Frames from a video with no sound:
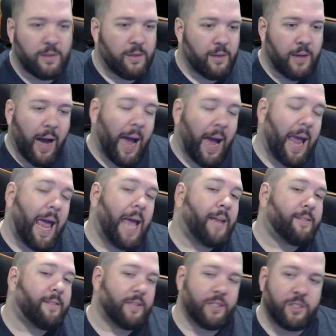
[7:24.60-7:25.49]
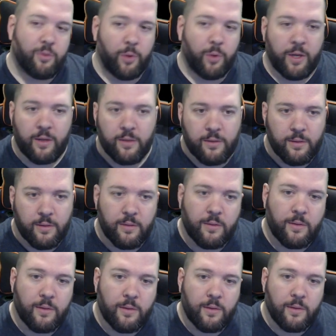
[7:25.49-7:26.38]
I hate this tweet.
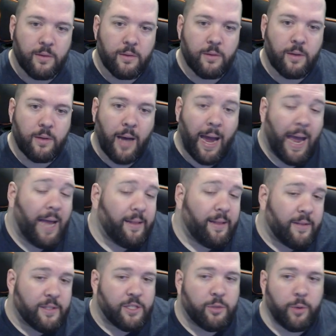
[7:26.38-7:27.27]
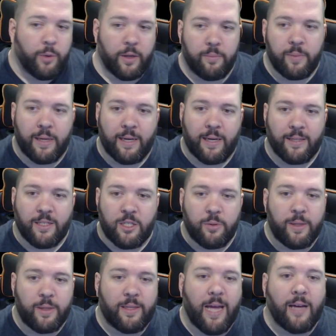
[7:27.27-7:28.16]
I hate this tweet because this
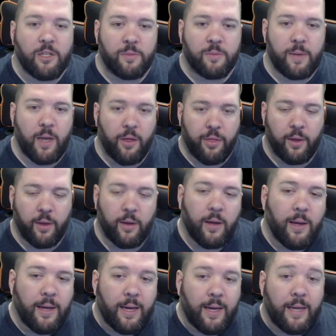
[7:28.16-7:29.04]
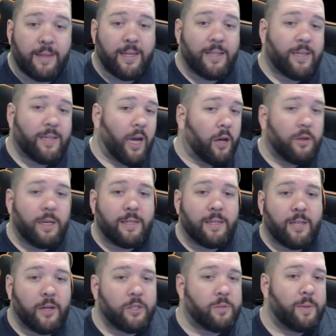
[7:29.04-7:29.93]
tweet tells me nothing. It
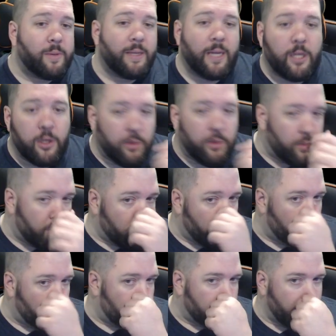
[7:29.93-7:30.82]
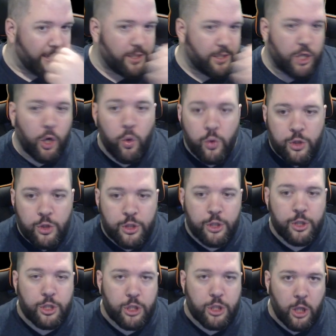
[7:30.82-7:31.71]
tells me that you made tunes to
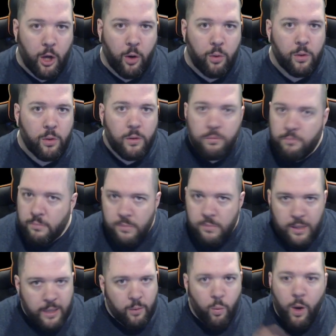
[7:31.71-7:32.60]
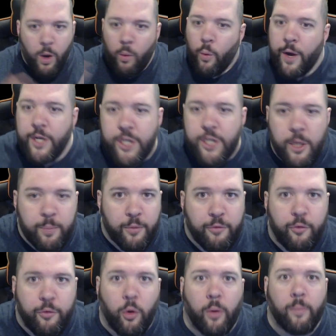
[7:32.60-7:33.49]
the slow in what way, shape, or
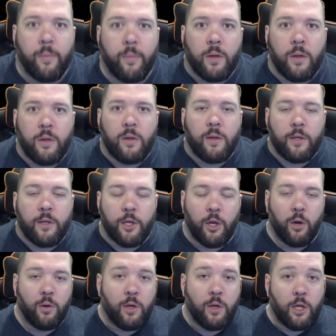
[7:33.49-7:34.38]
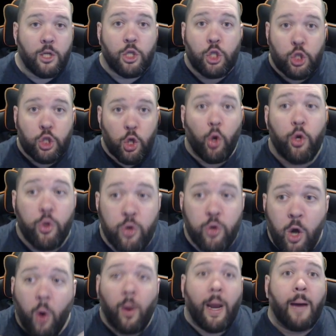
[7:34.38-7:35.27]
form. You know, so you
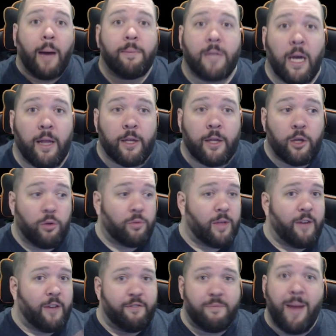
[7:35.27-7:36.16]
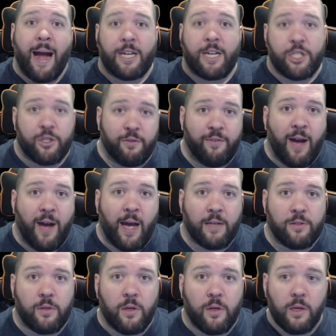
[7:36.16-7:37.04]
know, and I'm telling you, they've matched the
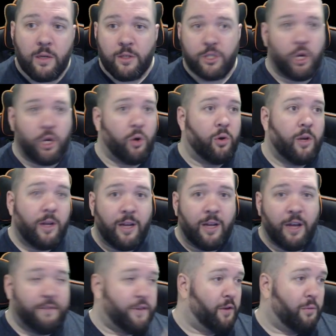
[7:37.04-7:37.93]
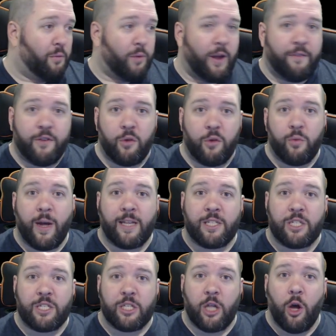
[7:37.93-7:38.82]
fast. So if you read
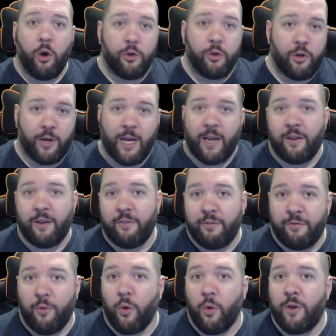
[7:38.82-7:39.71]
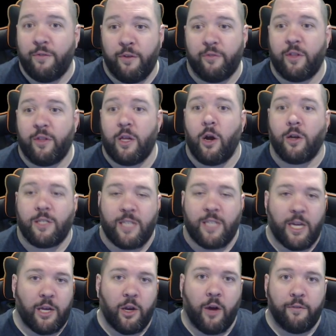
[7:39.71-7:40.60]
slow, you're getting 40-50 yards
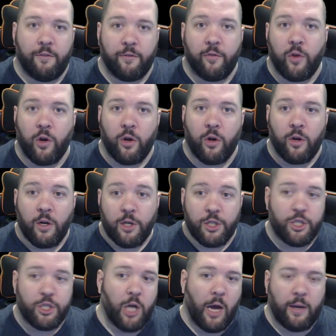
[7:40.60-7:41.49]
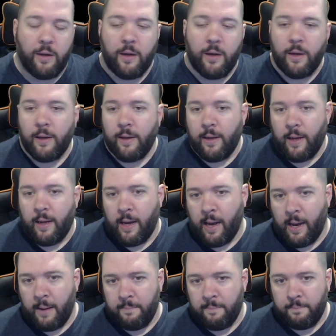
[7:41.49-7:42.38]
taken off of your shot.
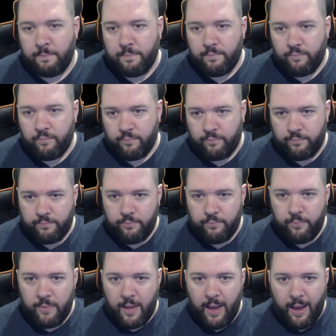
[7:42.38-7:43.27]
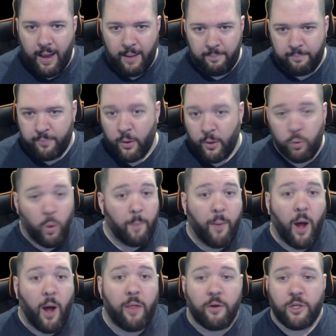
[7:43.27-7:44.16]
But what
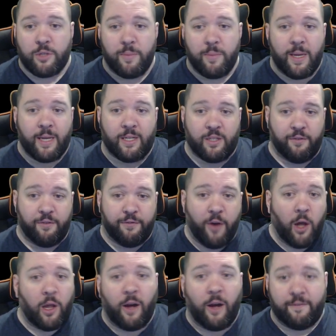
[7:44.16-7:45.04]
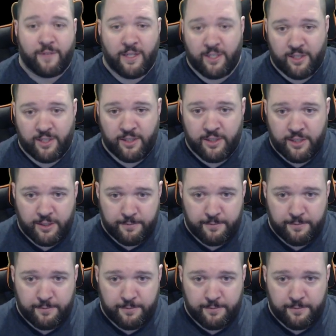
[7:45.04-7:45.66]
bothers me is the fall off distance